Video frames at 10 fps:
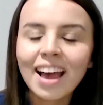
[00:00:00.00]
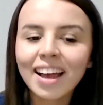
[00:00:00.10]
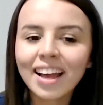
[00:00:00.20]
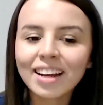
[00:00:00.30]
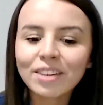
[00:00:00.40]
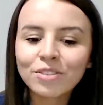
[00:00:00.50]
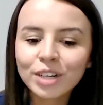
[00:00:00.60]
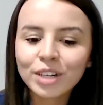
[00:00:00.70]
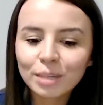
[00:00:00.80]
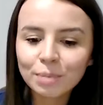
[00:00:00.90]
And I've
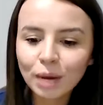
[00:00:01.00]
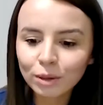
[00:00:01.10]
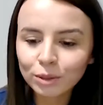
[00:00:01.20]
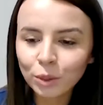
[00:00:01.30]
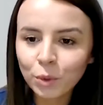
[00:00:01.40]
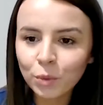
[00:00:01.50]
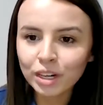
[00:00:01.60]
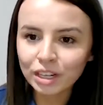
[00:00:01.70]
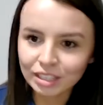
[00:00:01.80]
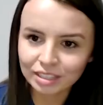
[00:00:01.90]
heard about the
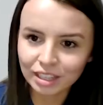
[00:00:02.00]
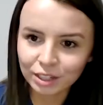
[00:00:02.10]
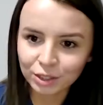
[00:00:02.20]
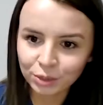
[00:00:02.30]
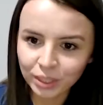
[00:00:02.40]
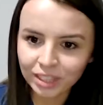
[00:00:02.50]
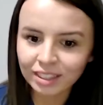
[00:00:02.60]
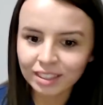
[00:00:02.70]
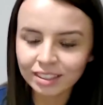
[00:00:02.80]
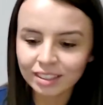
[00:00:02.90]
work that they are doing
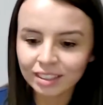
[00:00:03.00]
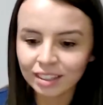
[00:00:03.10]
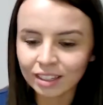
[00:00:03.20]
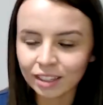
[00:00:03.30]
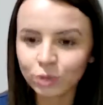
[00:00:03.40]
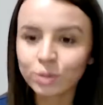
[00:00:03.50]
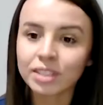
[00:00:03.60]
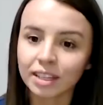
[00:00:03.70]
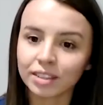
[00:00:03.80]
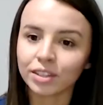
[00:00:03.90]
in the youth
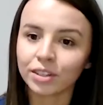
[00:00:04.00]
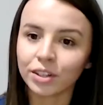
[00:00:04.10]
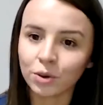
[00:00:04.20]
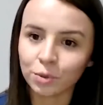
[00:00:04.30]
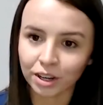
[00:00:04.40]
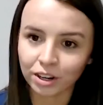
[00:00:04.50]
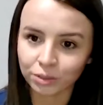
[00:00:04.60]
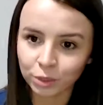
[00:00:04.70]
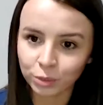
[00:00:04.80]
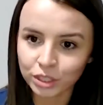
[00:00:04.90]
center in
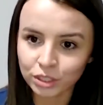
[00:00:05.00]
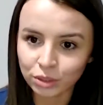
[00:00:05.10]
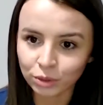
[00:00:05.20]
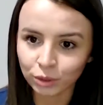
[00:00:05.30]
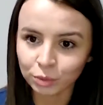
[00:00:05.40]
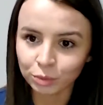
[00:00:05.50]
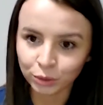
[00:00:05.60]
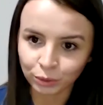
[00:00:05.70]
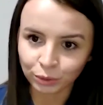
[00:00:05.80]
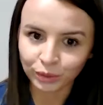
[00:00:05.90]
Kumanovo, which is called
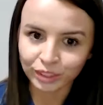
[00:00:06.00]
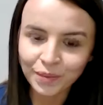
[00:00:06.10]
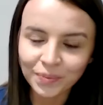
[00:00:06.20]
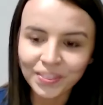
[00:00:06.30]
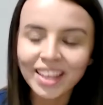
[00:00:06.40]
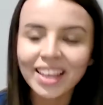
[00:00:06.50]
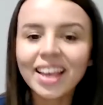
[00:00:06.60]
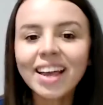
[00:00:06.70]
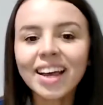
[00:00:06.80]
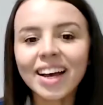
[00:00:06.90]
Multiculti.
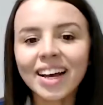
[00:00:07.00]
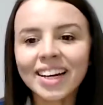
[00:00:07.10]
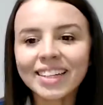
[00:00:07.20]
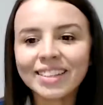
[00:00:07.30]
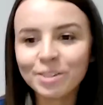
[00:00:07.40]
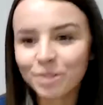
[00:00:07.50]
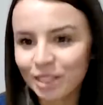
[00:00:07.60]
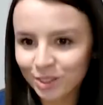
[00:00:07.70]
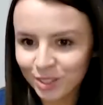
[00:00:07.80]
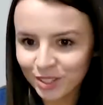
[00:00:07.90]
Yeah. The youth
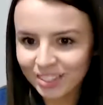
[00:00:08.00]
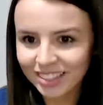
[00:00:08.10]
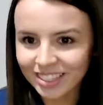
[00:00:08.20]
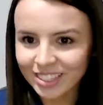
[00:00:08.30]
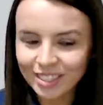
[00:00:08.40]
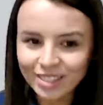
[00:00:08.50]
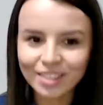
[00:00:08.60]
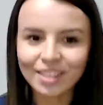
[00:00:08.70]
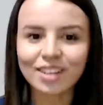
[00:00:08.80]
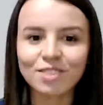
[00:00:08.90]
center is still
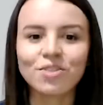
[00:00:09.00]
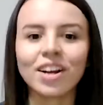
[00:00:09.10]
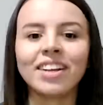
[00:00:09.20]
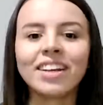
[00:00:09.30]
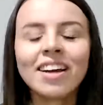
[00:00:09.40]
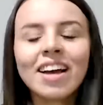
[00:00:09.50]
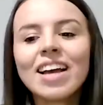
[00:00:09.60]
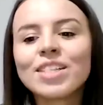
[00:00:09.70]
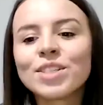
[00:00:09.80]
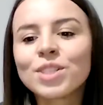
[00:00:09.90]
existing and running.
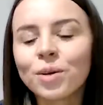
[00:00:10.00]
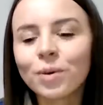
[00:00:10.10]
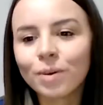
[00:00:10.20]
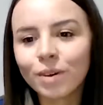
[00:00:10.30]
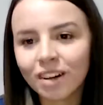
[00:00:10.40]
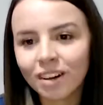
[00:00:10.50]
So